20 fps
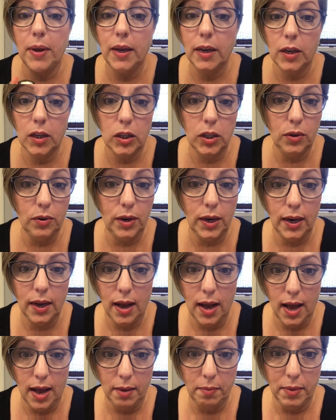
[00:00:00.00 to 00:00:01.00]
including
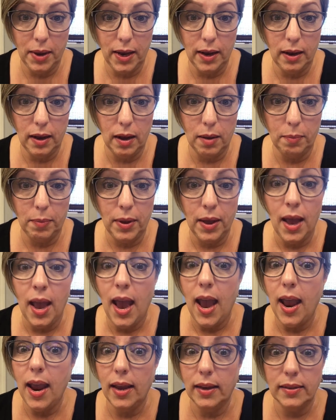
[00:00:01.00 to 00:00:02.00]
eye makeup
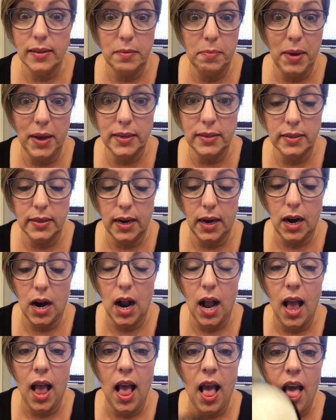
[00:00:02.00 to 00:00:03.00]
and mascara.